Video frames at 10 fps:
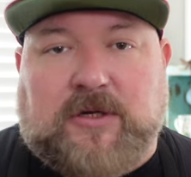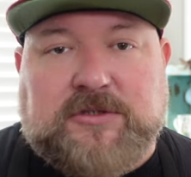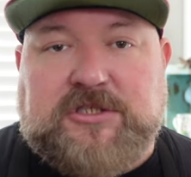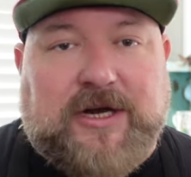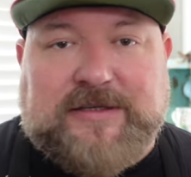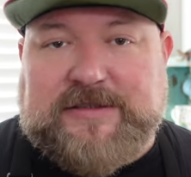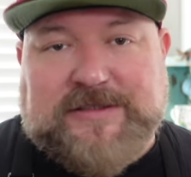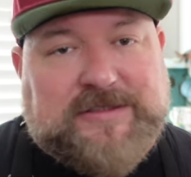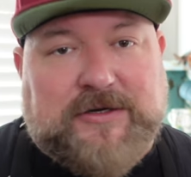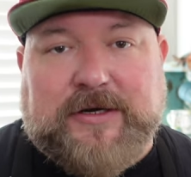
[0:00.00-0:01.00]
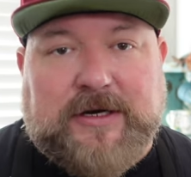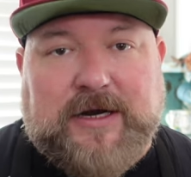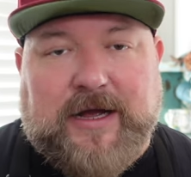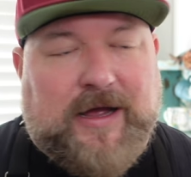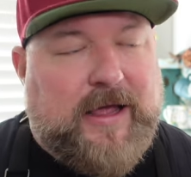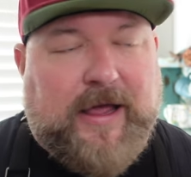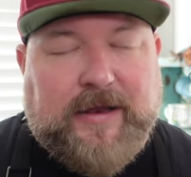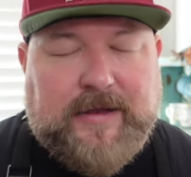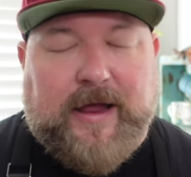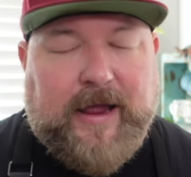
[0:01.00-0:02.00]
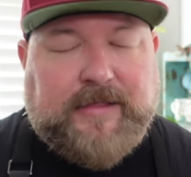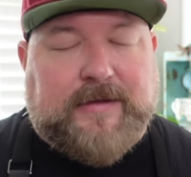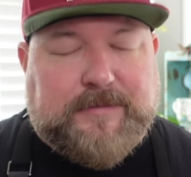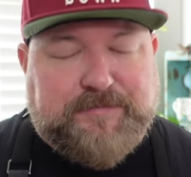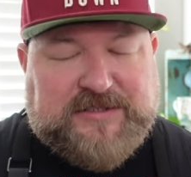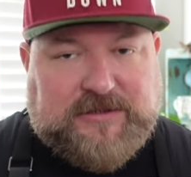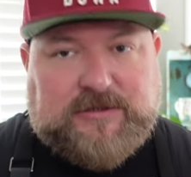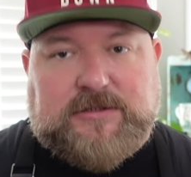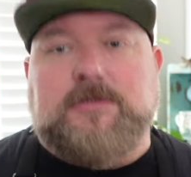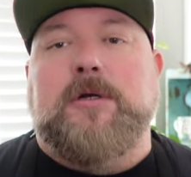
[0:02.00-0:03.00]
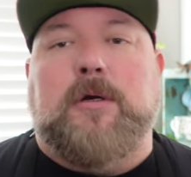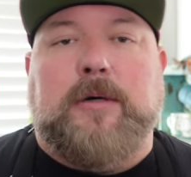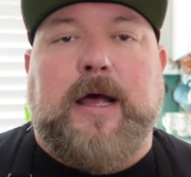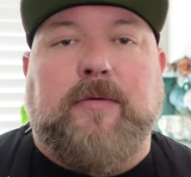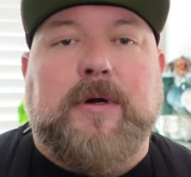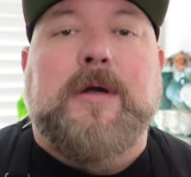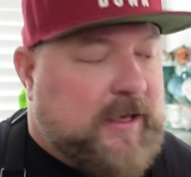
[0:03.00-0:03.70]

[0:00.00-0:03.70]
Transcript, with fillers: Don't stress, just do it, okay? I hate the, you know, whatever.